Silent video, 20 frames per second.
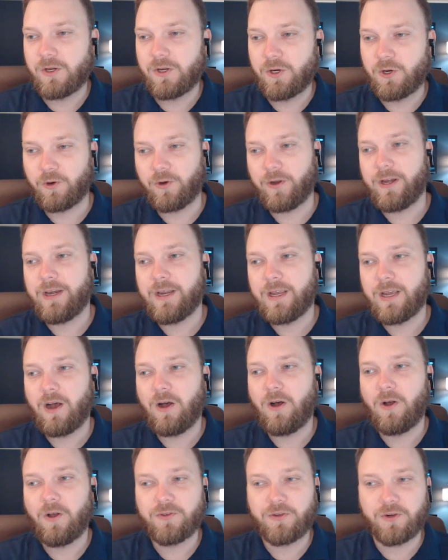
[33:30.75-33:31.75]
green
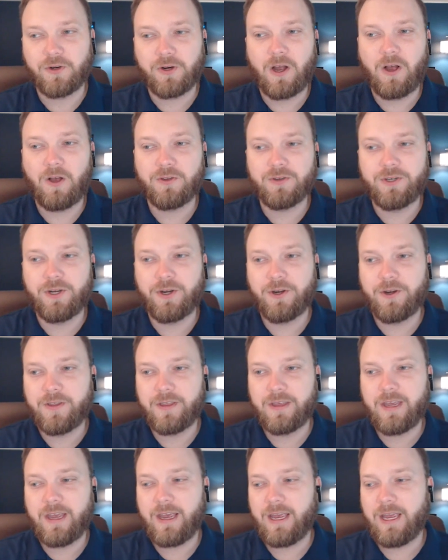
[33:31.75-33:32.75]
calls are calls during
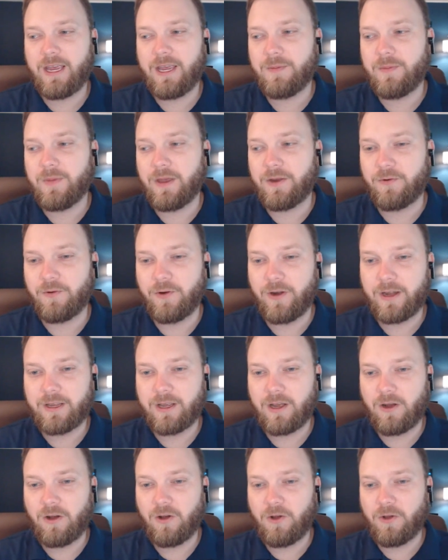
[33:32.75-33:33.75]
the game and red
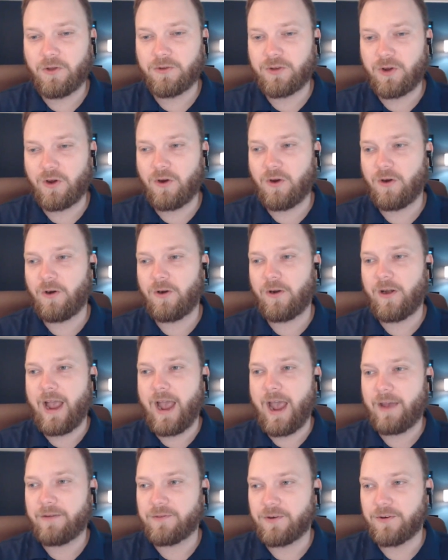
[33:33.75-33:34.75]
calls are
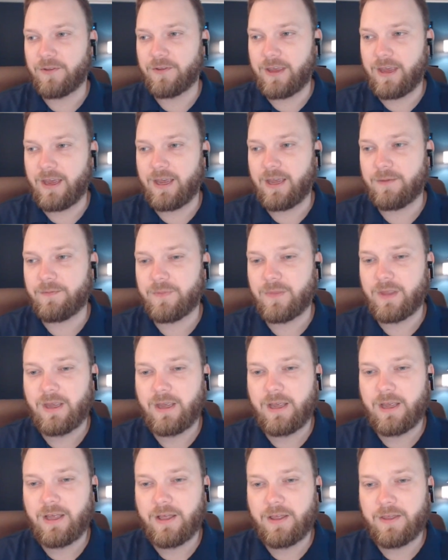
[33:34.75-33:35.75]
after the game.
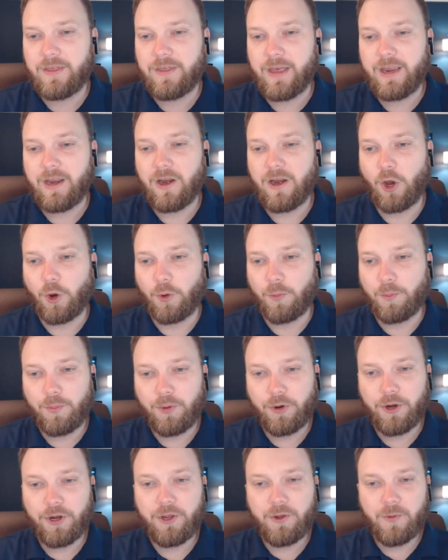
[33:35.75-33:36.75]
They are
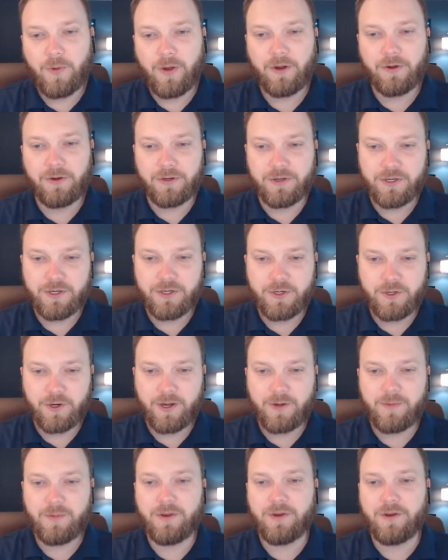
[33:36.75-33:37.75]
pretty well
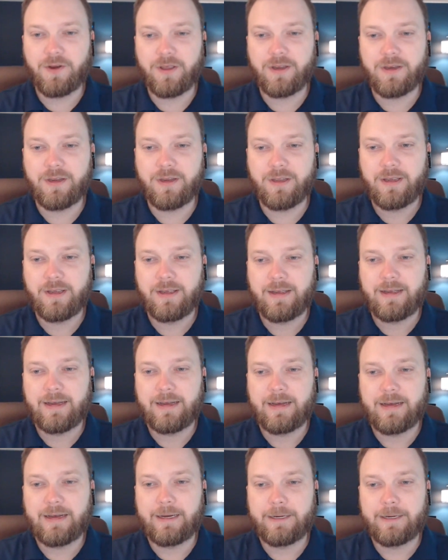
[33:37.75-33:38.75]
distributed.
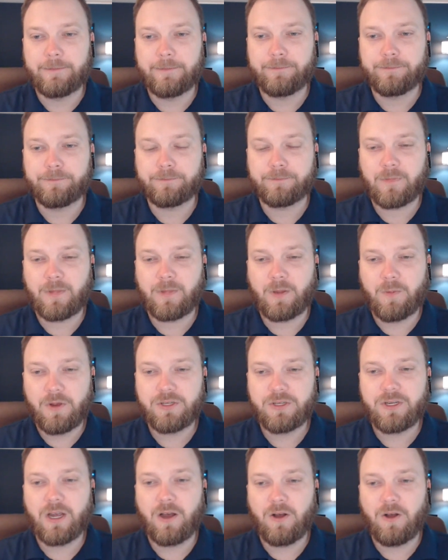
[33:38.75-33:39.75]

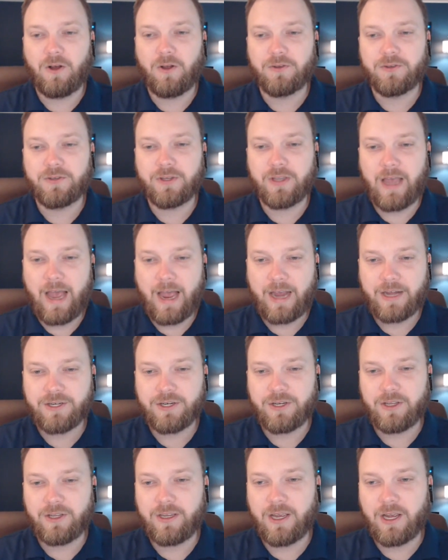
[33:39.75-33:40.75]
Most calls
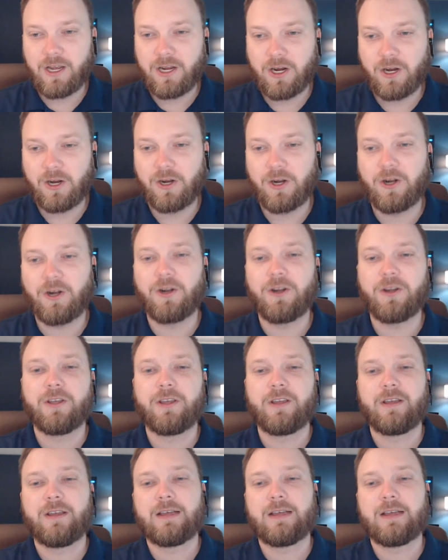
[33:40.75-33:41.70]
actually occurred